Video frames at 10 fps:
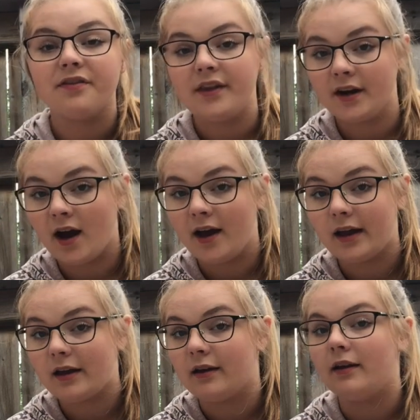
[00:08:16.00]
than I
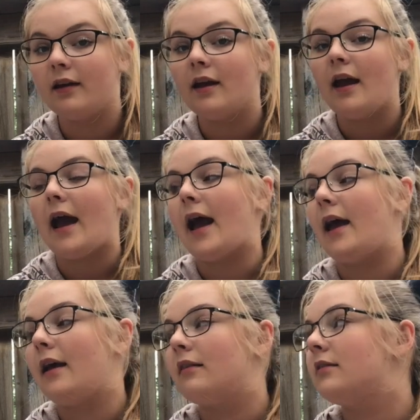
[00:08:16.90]
could,
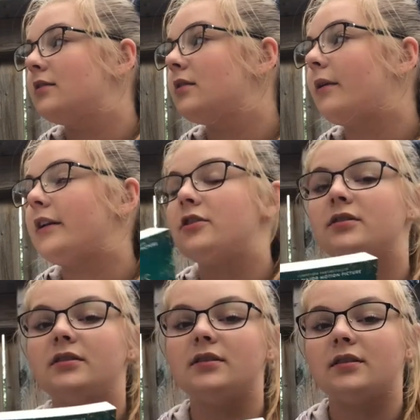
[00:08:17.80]
and so
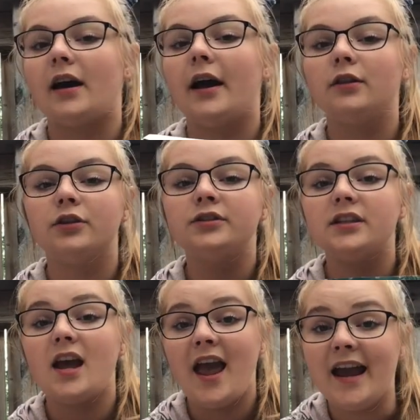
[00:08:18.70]
I learned
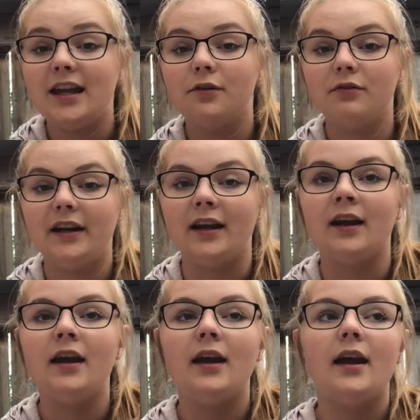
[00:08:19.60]
to hate reading.
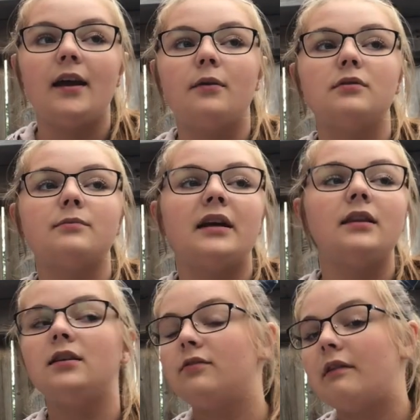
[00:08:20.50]
It was my
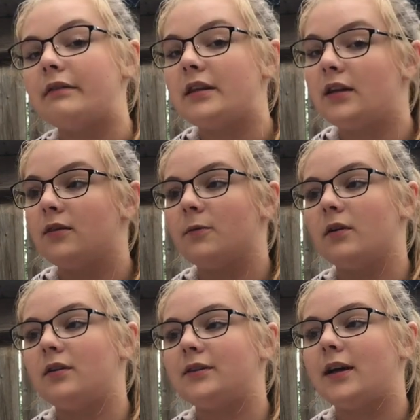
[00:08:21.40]
least favorite thing in the
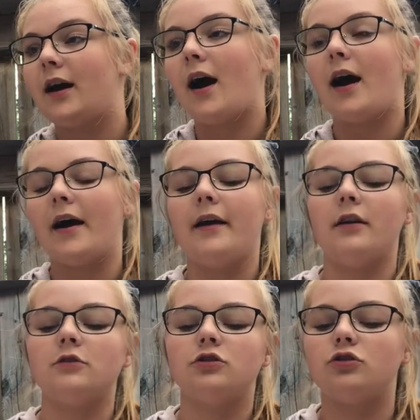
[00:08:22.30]
world. I
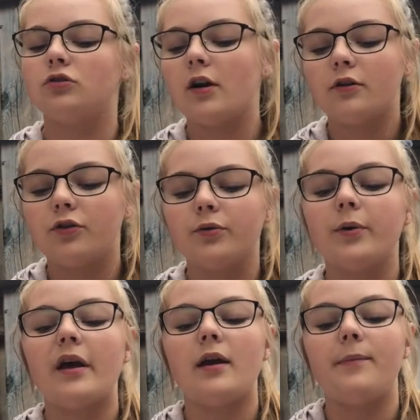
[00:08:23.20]
struggled
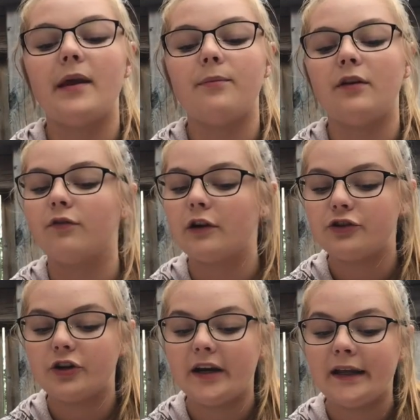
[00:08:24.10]
through it. It made me
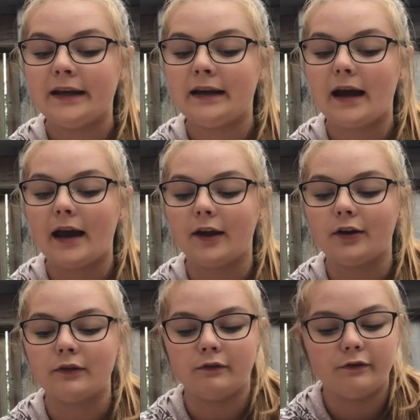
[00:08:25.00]
frustrated. I
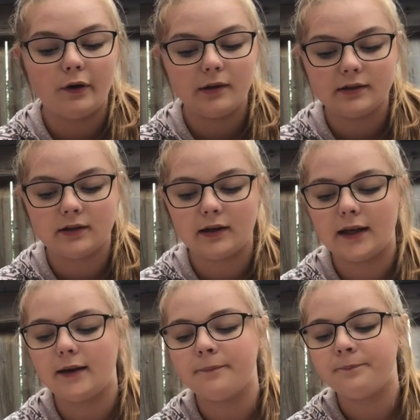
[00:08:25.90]
couldn't focus on
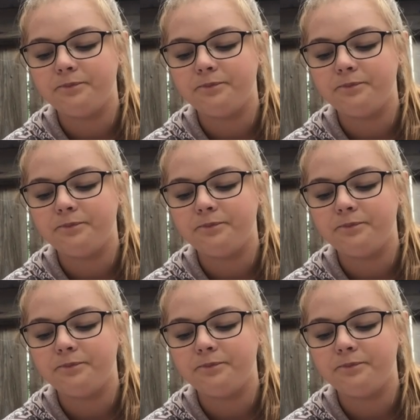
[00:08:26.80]
it,